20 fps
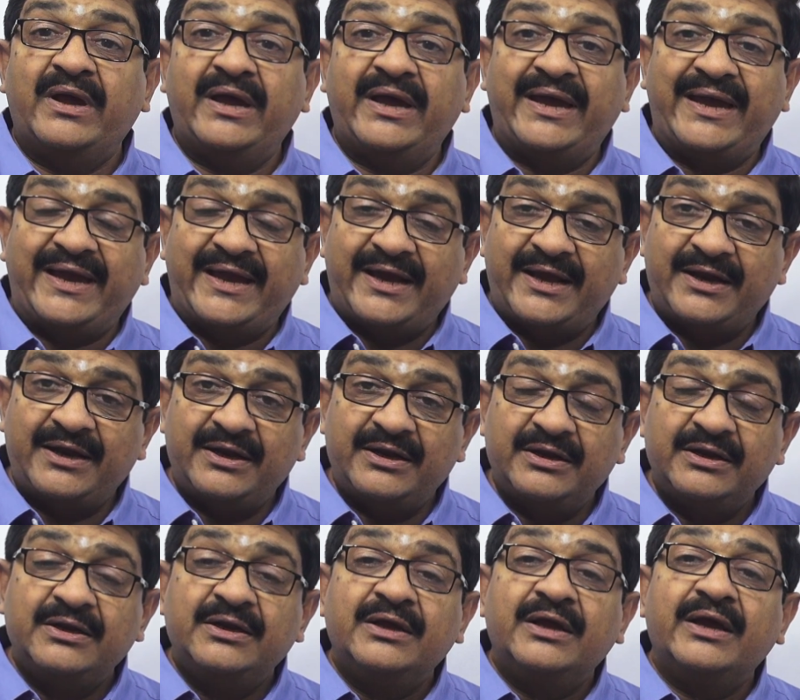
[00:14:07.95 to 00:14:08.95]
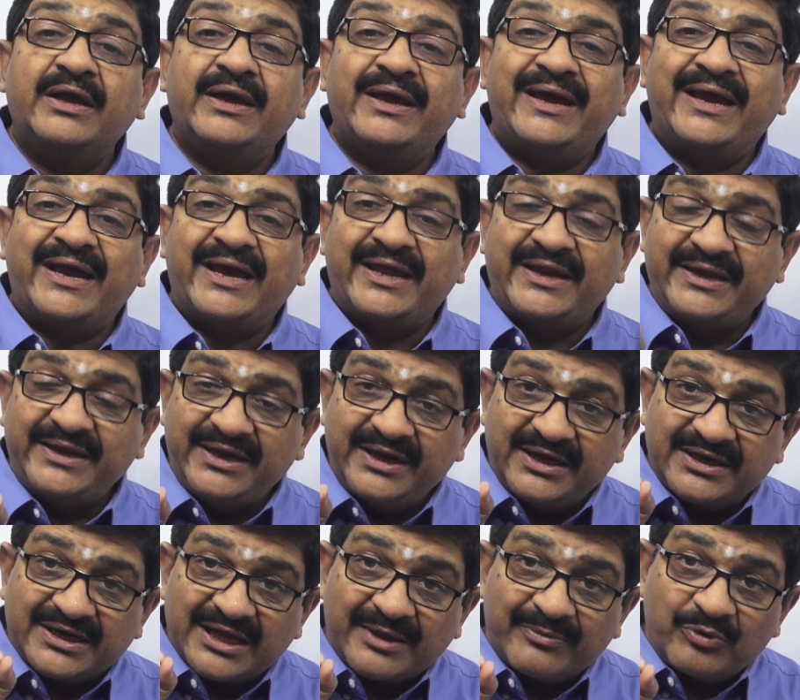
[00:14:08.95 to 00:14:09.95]
And
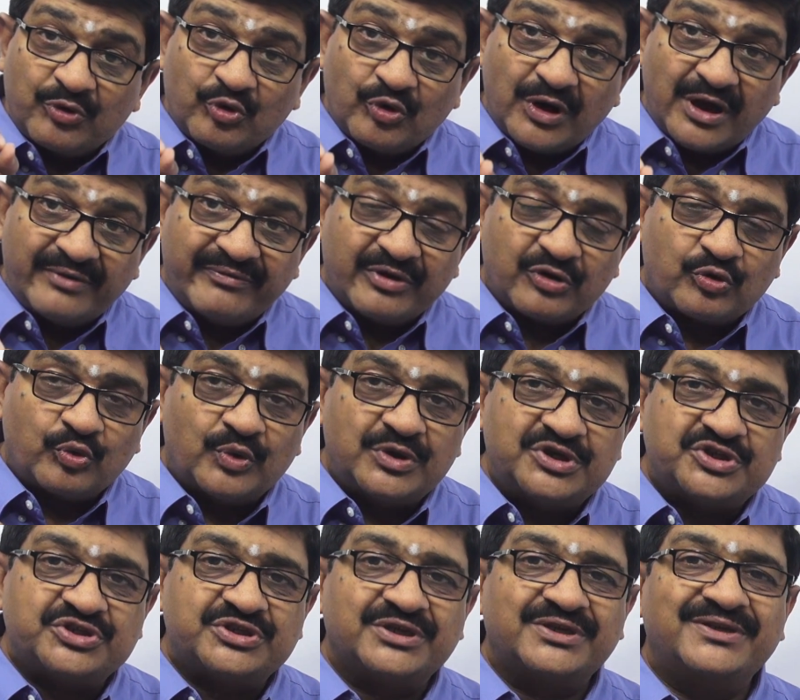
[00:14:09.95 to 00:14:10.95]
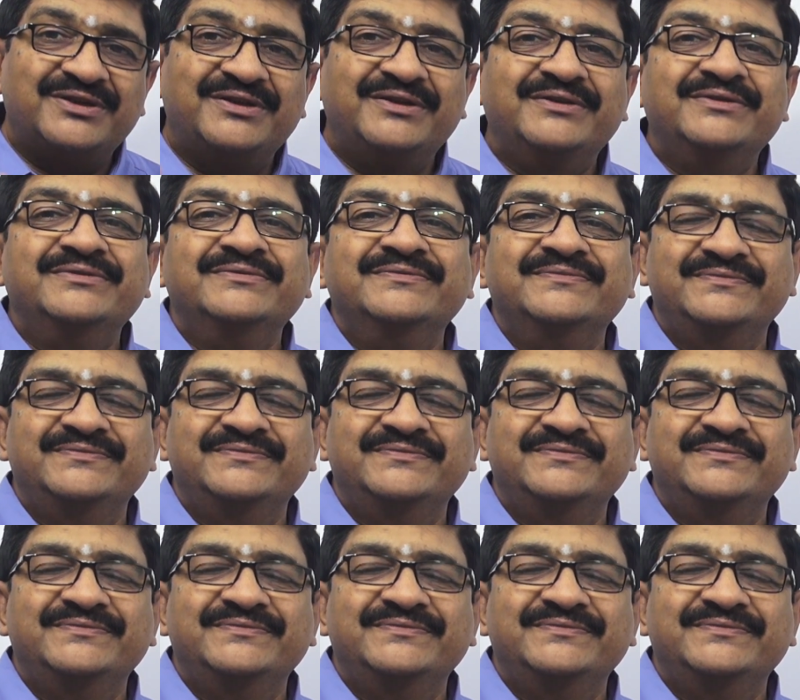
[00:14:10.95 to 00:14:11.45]
anytime you have a question,